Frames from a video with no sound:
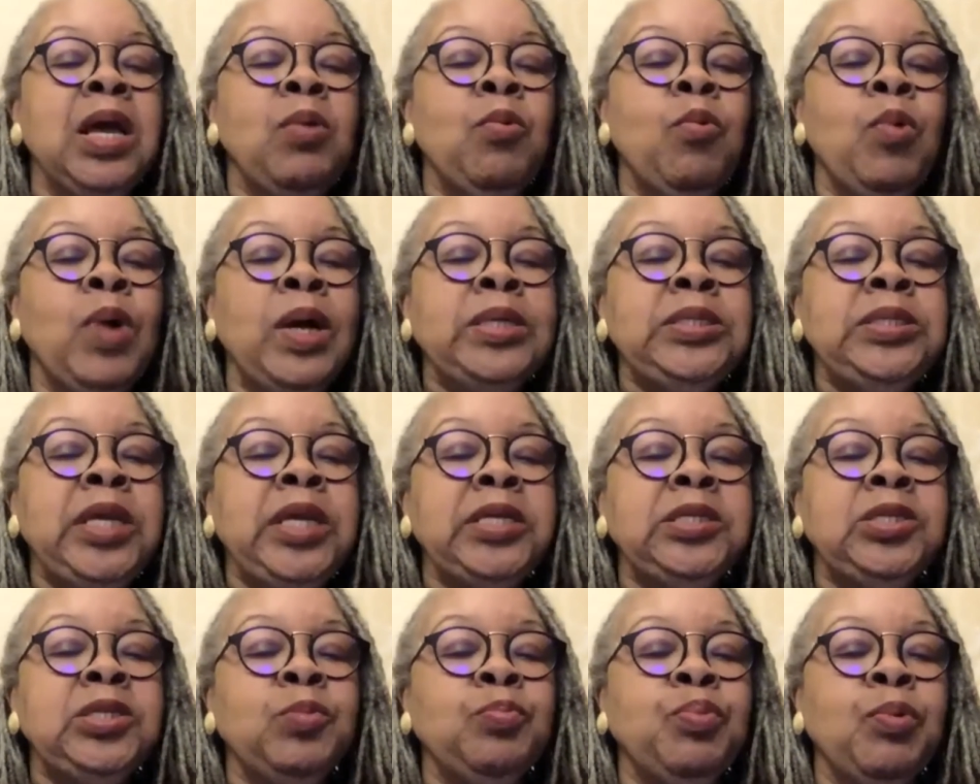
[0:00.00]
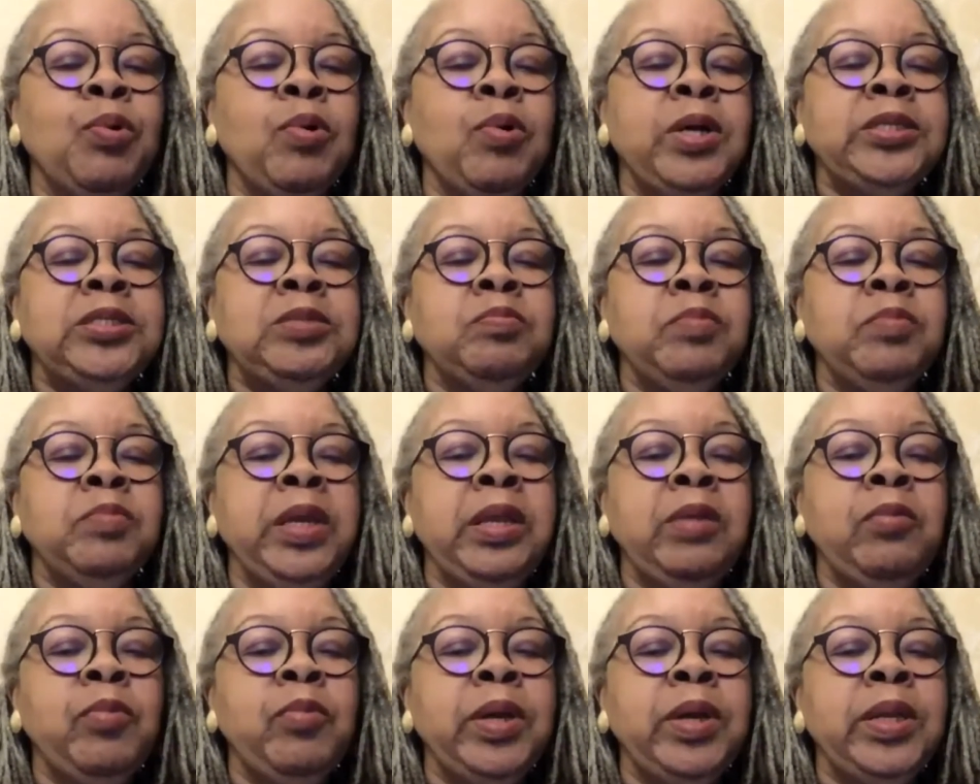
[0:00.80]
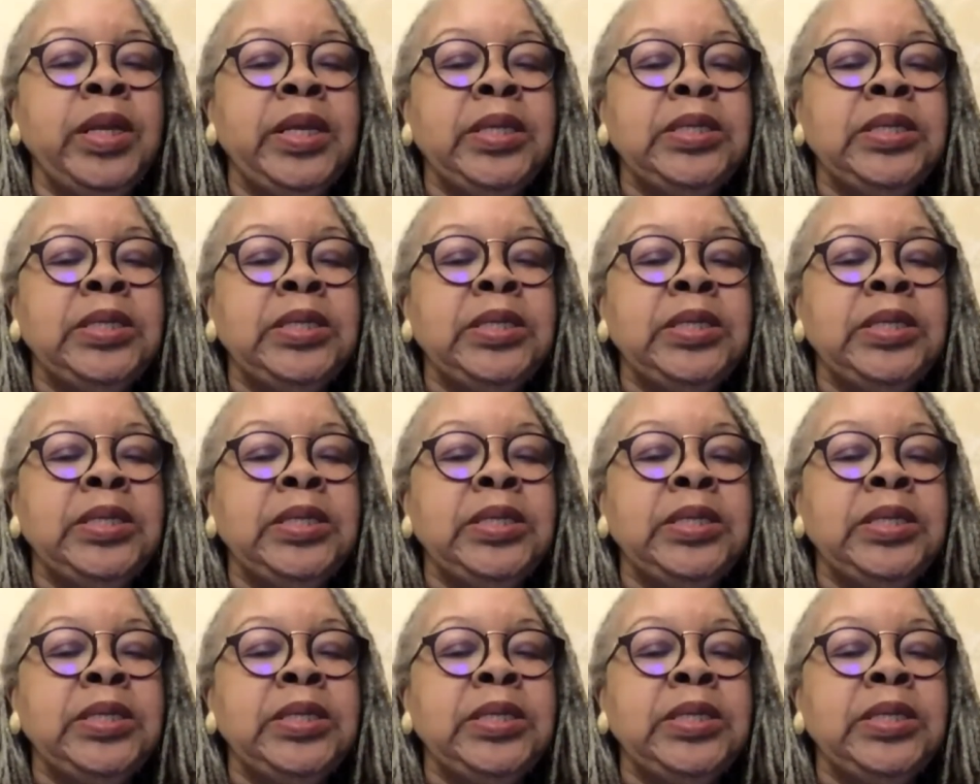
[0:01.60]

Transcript: What did Du Bois mean when he